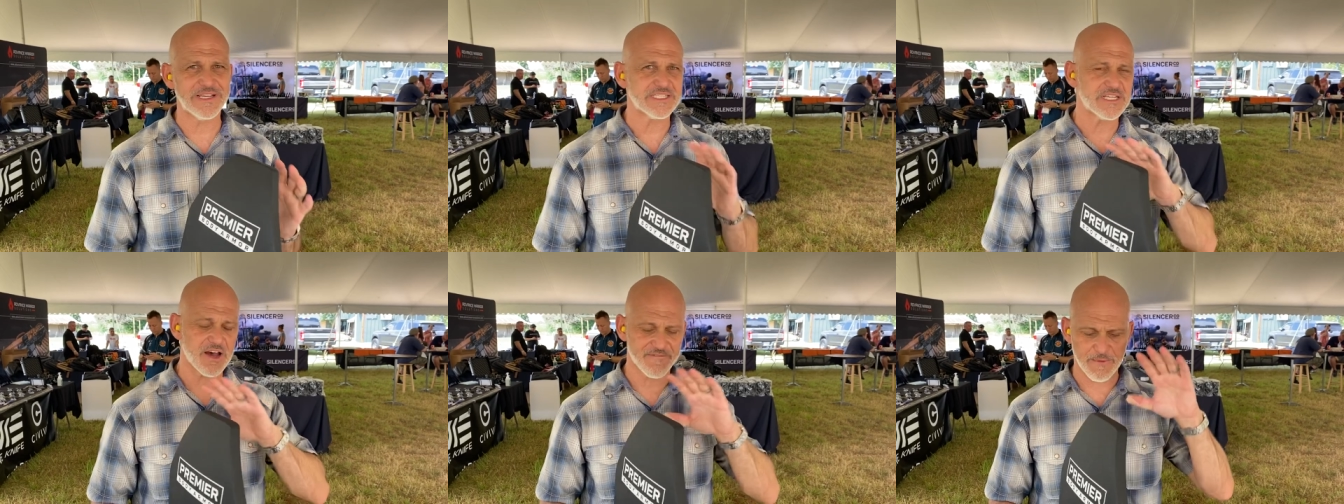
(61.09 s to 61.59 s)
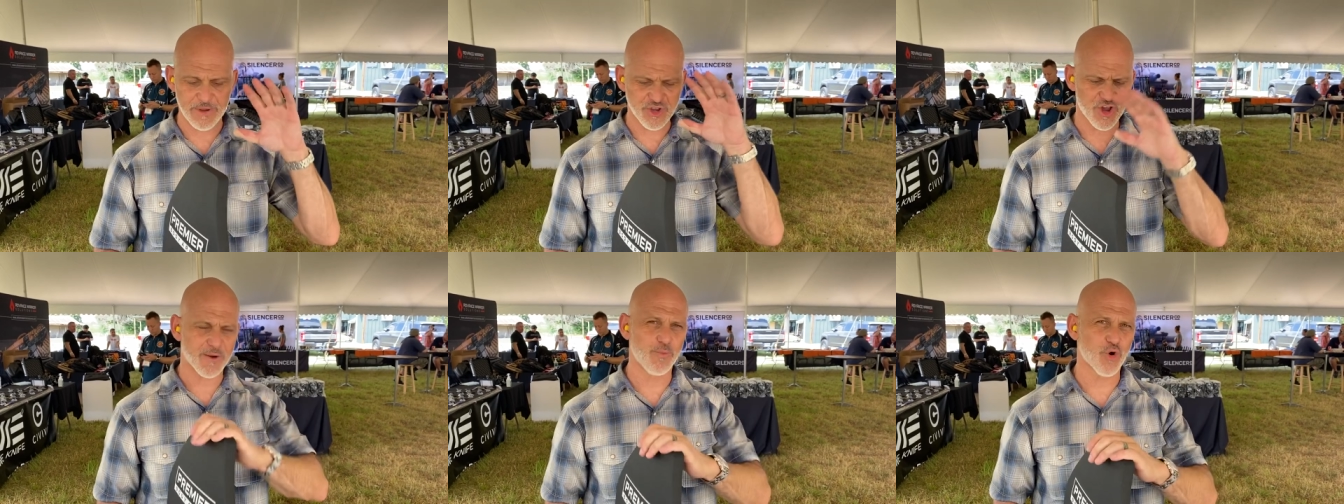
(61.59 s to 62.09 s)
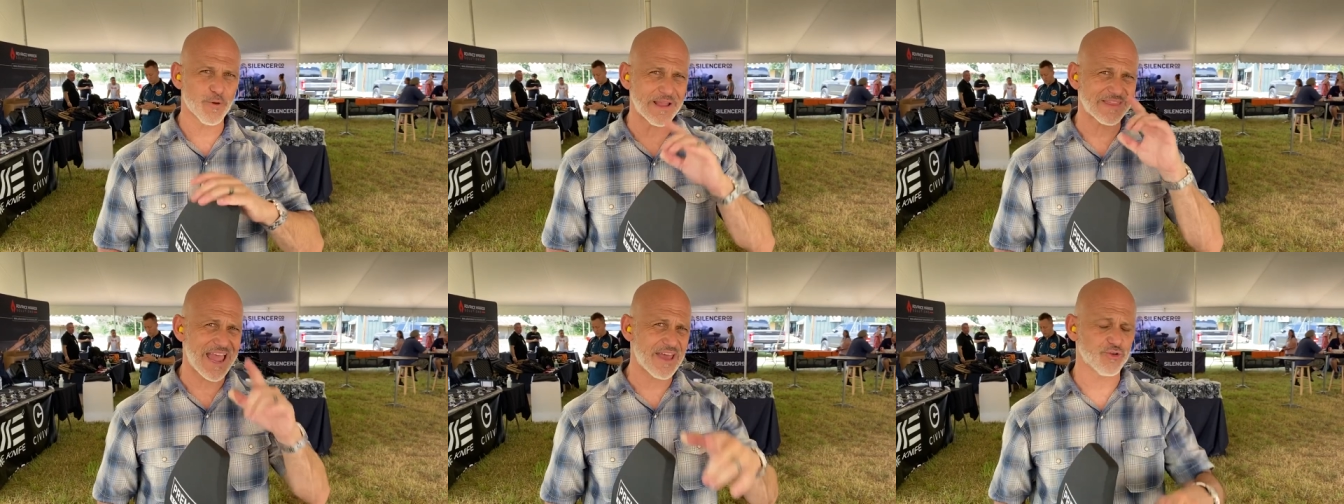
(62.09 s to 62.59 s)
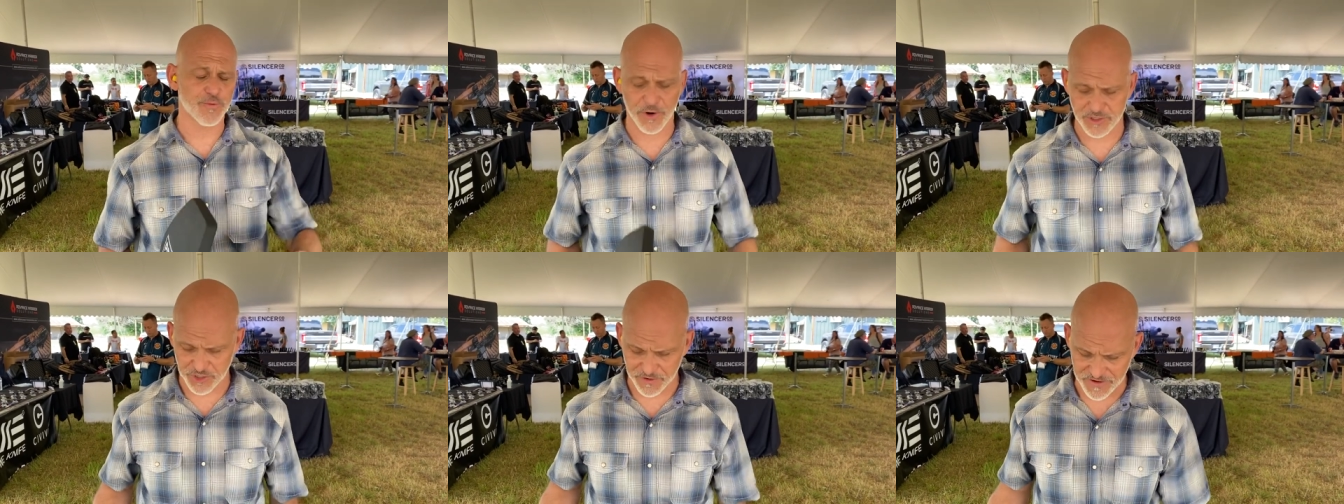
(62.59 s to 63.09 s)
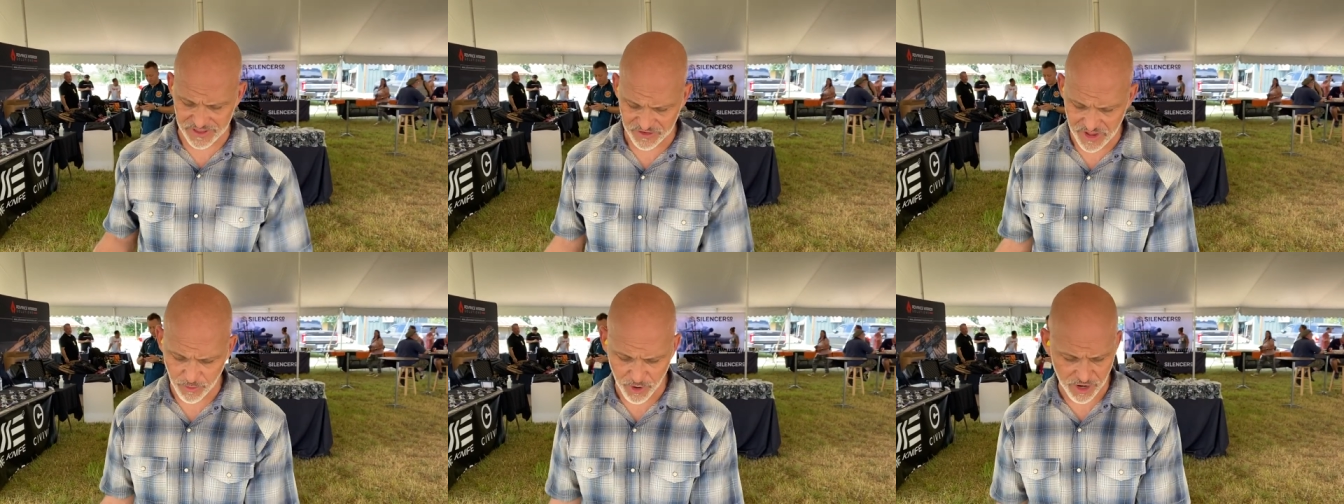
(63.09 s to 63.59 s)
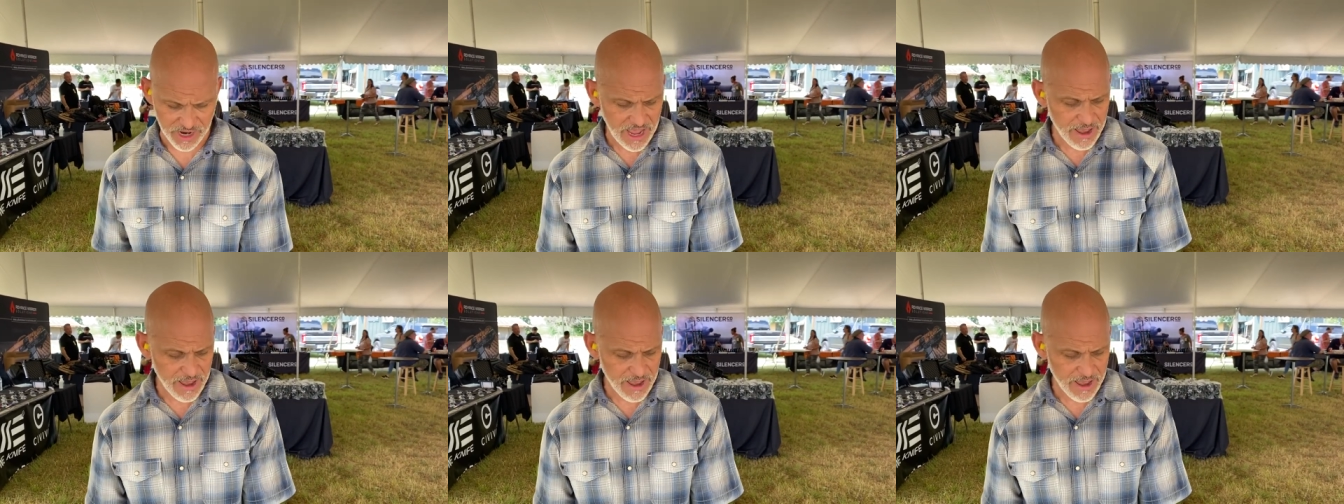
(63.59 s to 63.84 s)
stuff. I'm gonna talk more about that through Personal Defense Network,